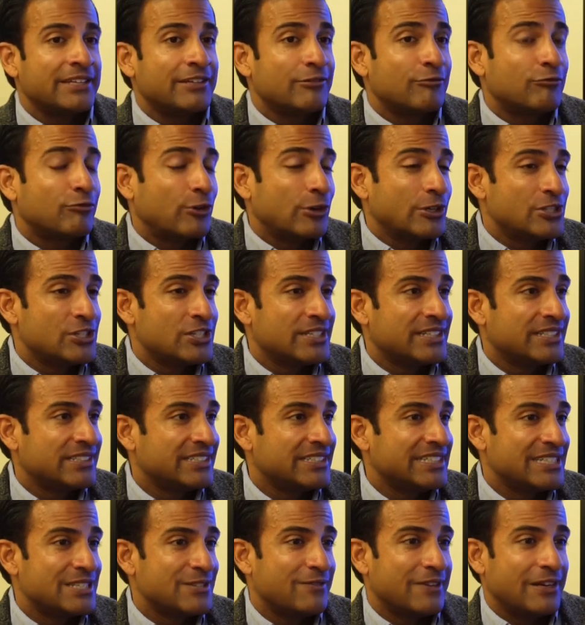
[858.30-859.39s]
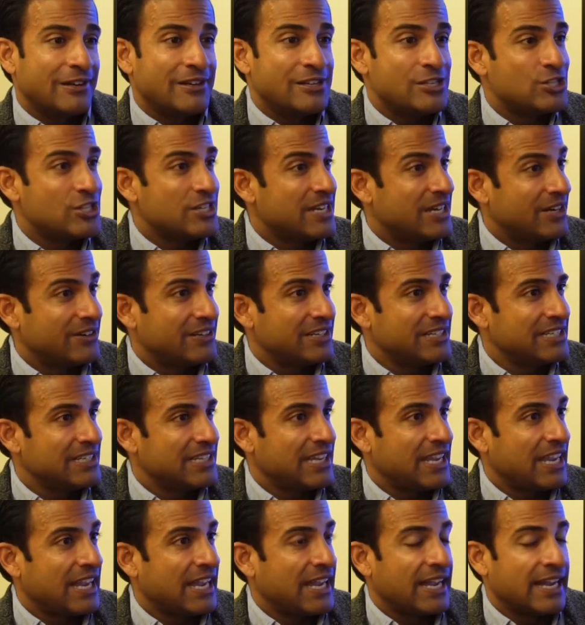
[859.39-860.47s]
And unfortunately, it's very generic,
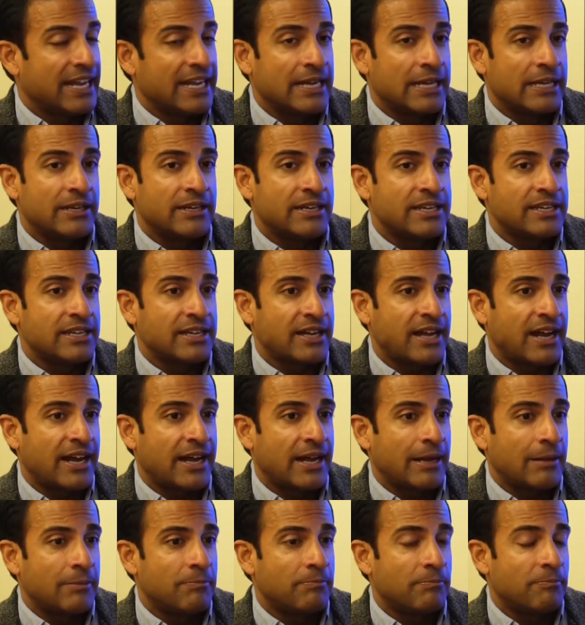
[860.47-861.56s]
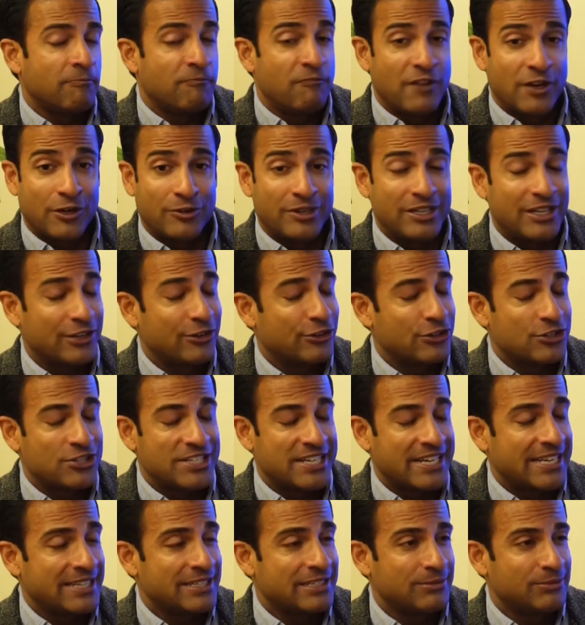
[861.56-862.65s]
and very
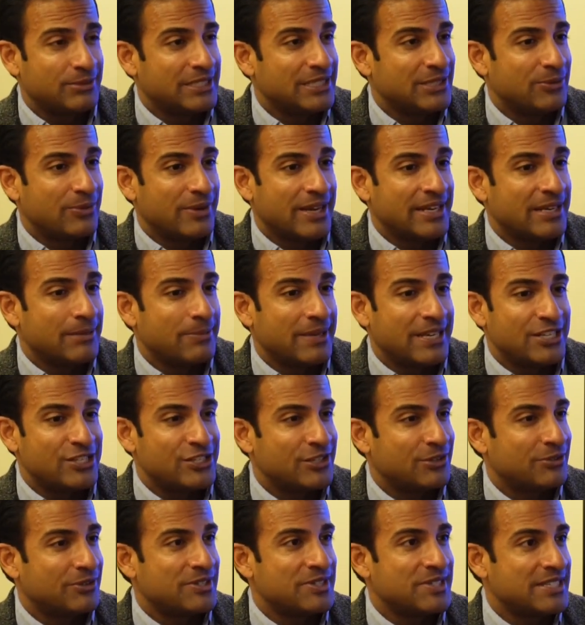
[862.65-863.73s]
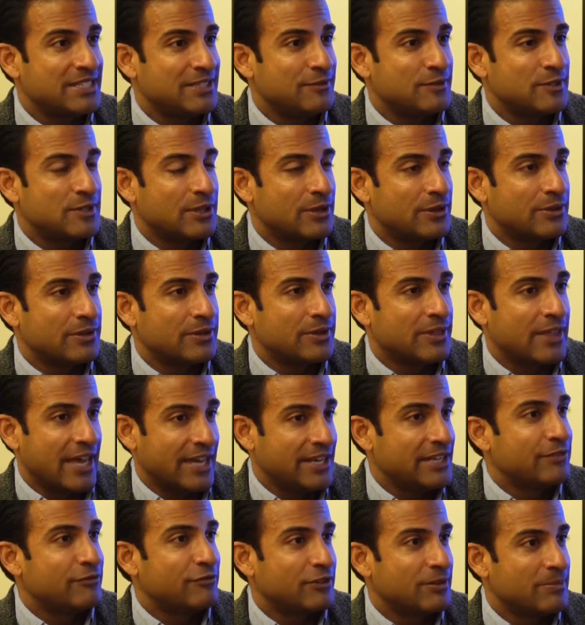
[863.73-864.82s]
understandably, when a patient receives
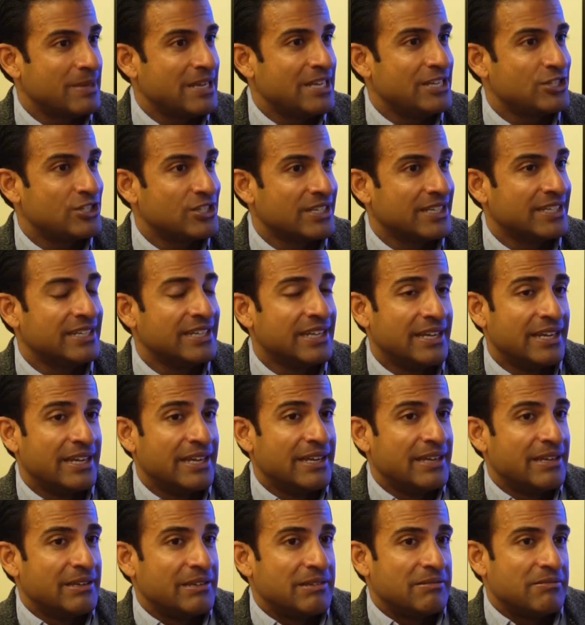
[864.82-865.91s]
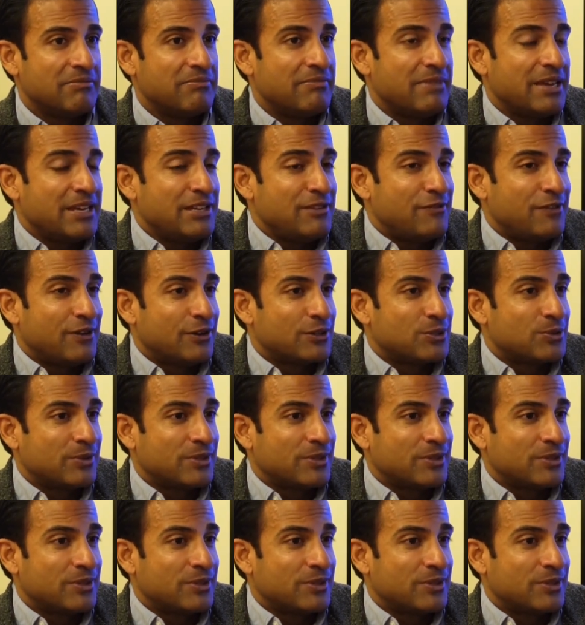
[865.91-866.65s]
that information, many